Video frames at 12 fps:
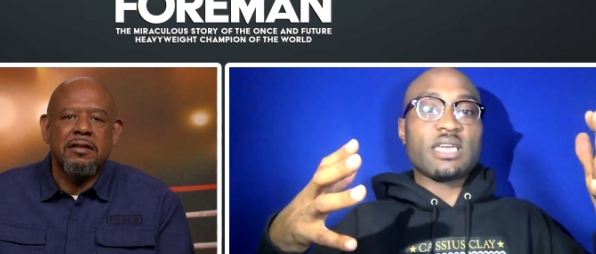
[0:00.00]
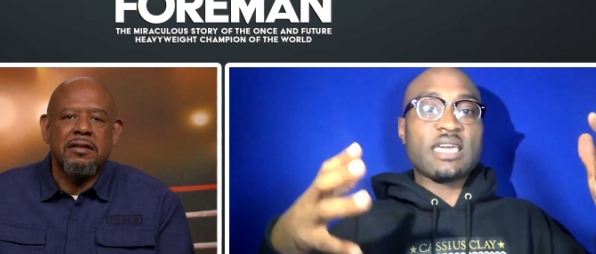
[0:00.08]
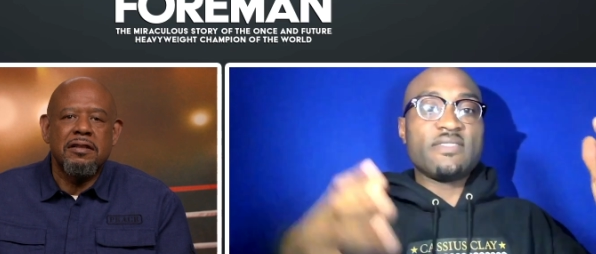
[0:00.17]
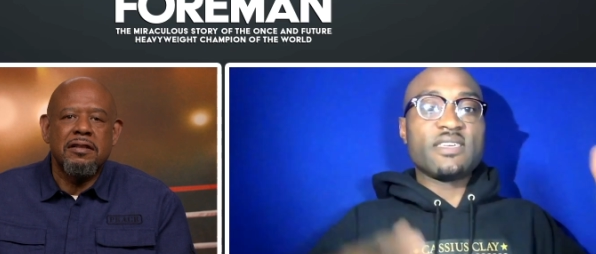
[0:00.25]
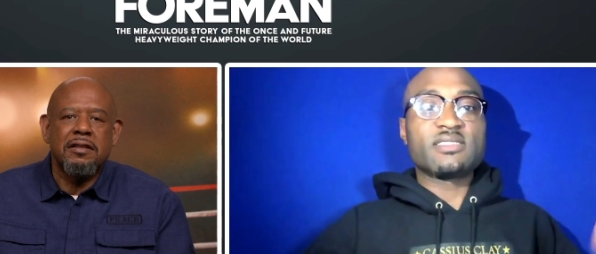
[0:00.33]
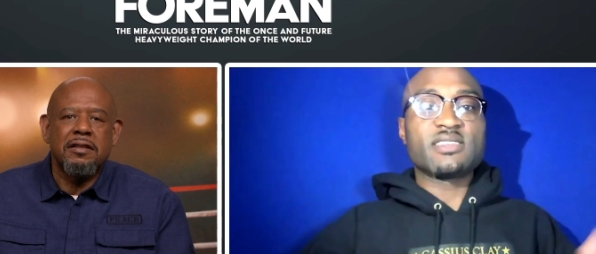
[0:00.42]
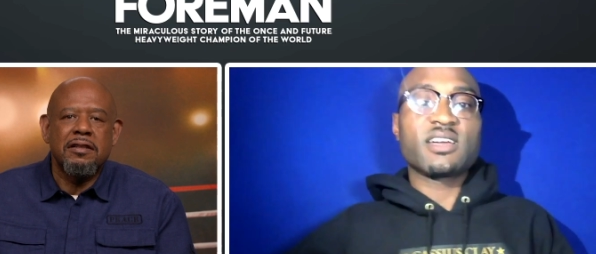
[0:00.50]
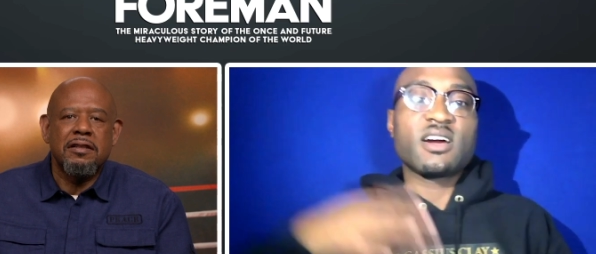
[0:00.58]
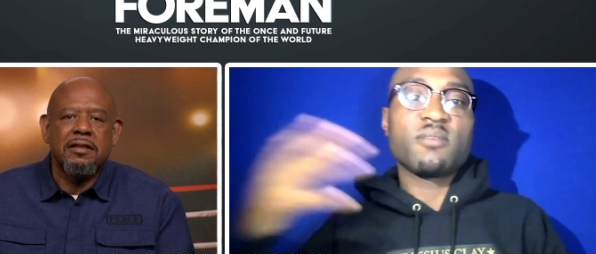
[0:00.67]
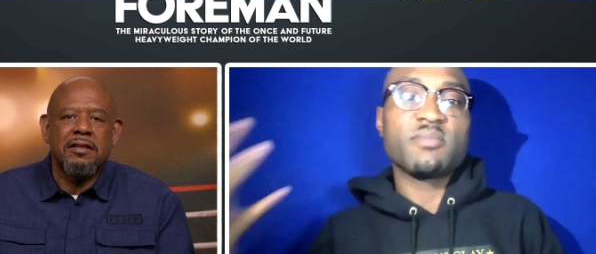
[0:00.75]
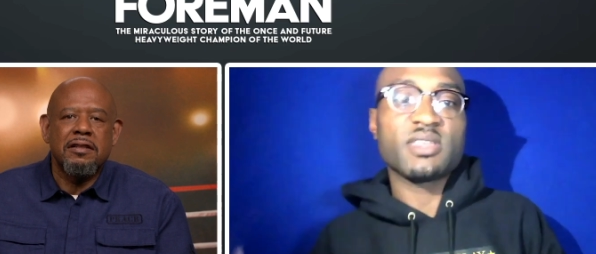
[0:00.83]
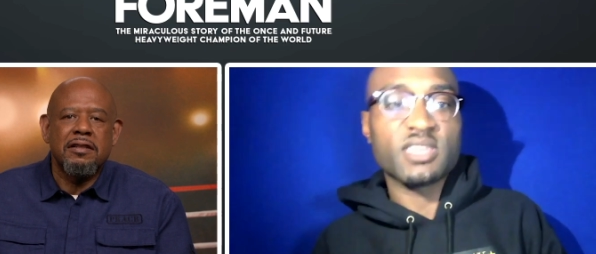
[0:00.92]
Speaker 1: and then to
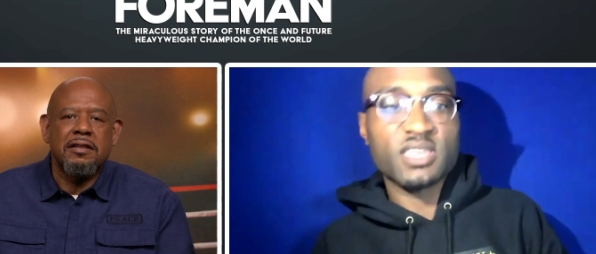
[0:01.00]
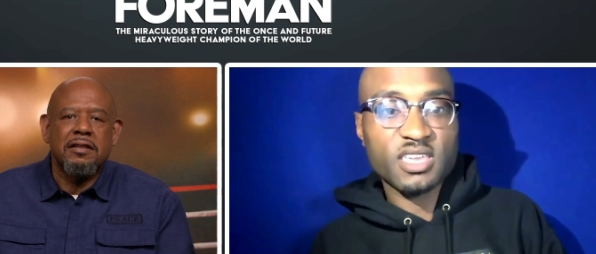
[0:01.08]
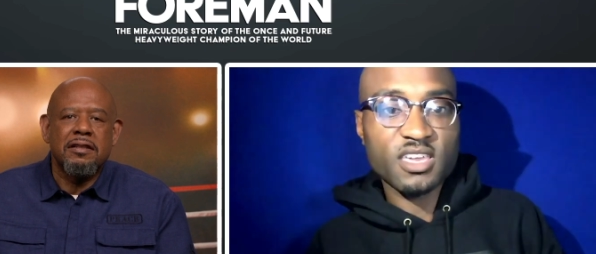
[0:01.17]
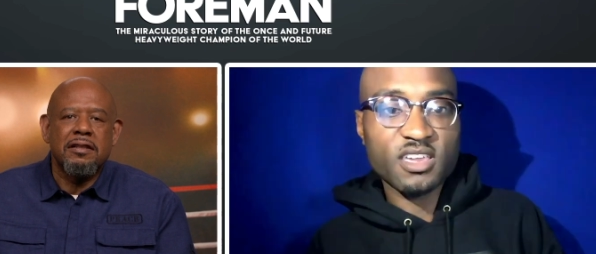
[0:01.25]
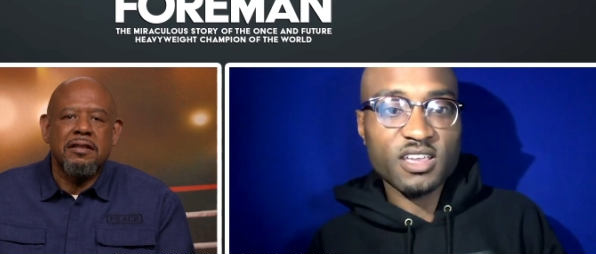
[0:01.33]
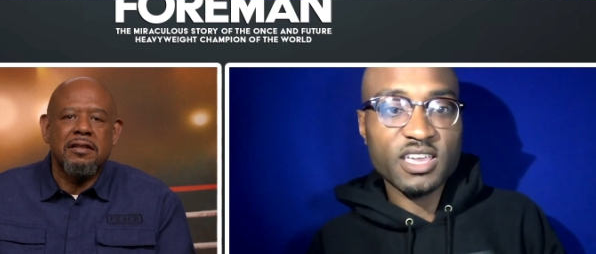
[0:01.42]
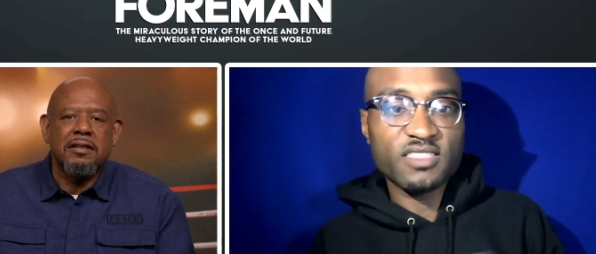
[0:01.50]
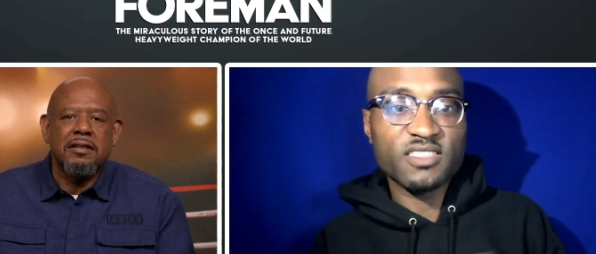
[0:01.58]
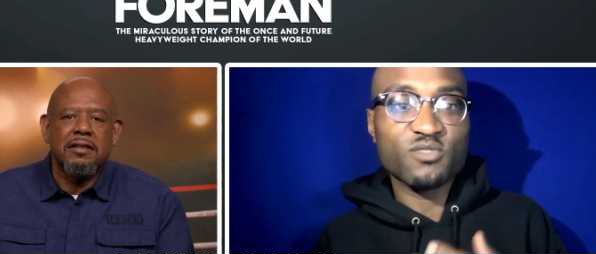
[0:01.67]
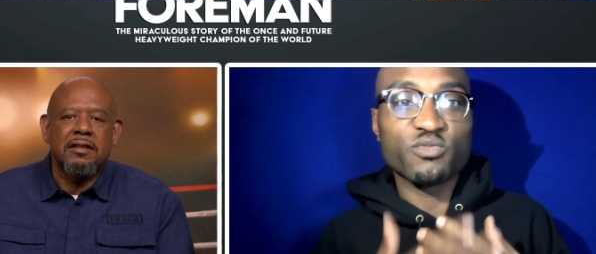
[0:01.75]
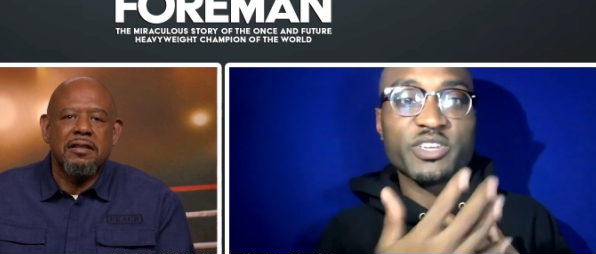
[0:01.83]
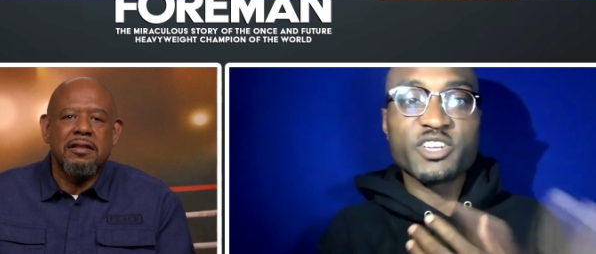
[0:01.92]
come in here and
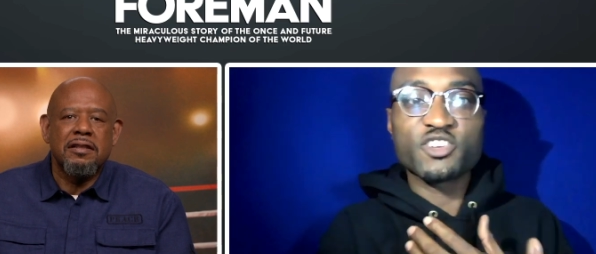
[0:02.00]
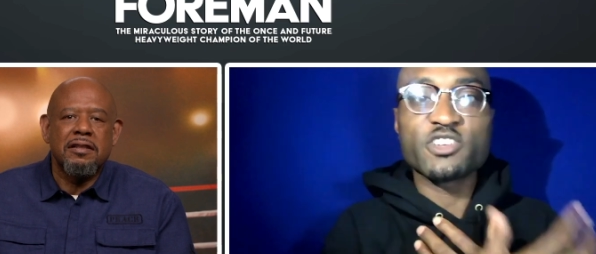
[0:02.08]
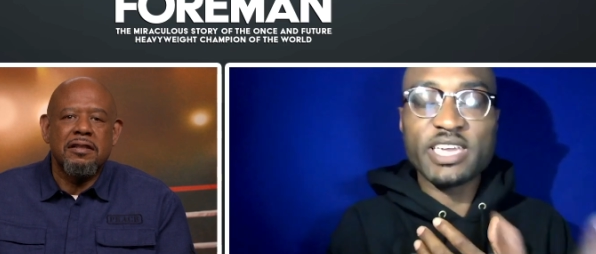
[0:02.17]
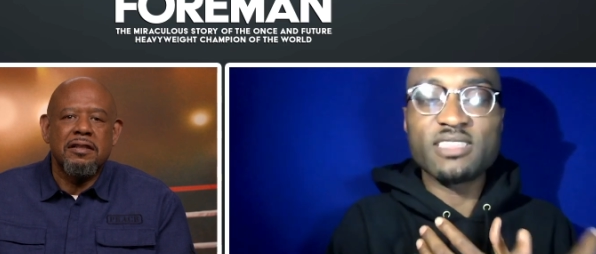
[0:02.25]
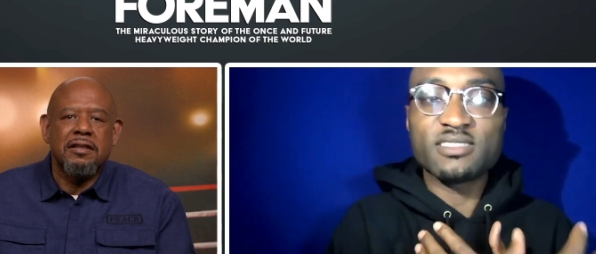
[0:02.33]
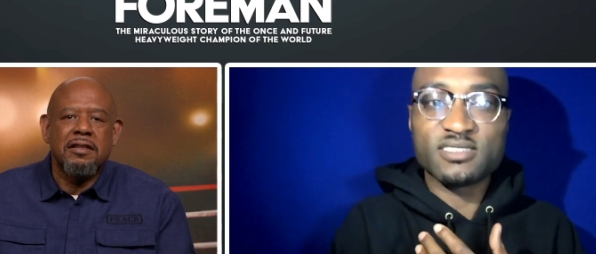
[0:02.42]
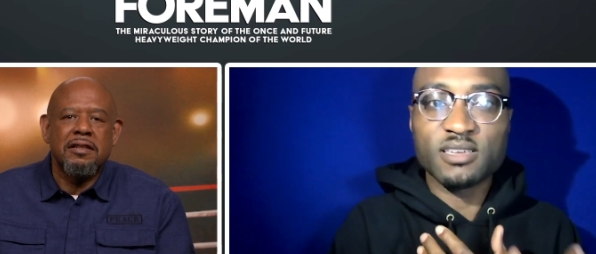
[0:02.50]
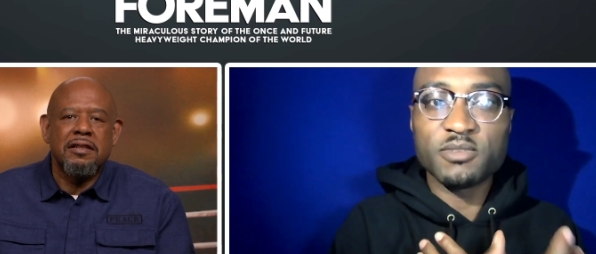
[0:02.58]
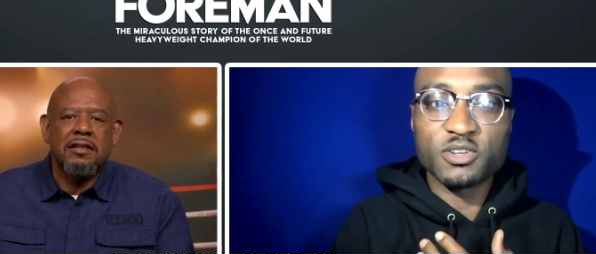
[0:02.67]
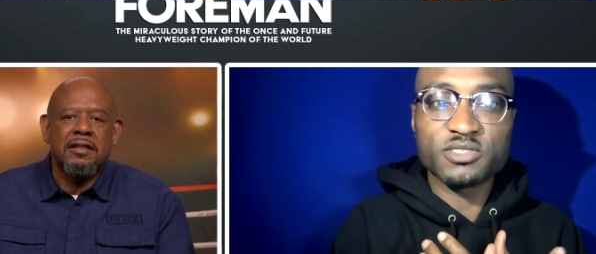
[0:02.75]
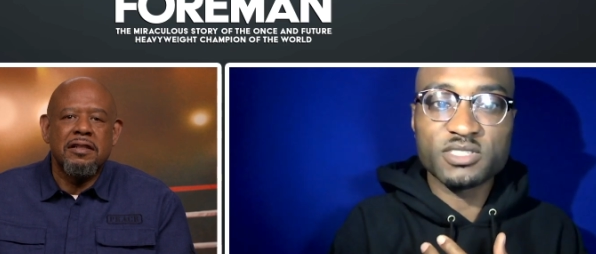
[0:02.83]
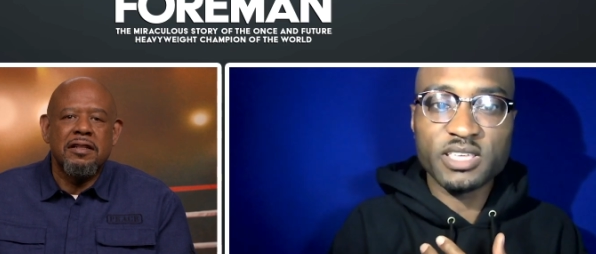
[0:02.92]
then recreate some
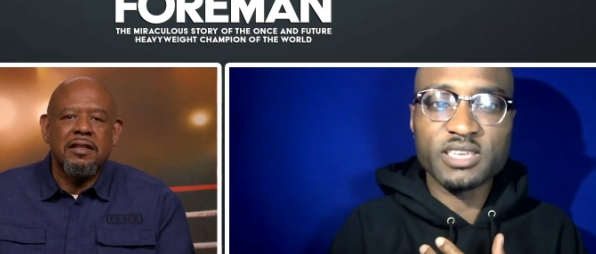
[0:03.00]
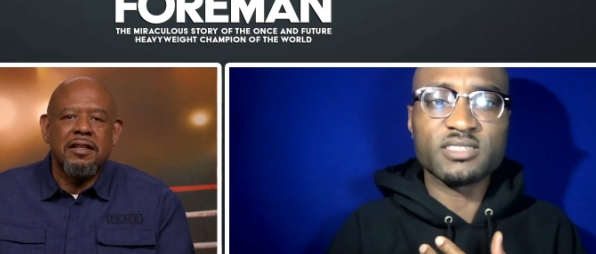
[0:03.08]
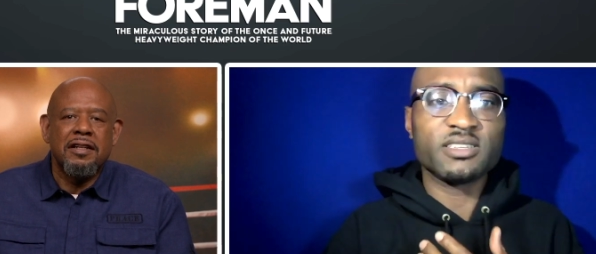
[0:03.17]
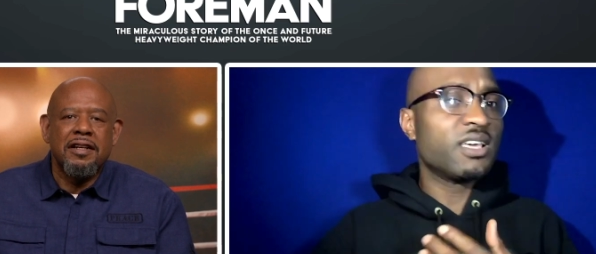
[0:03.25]
of those things,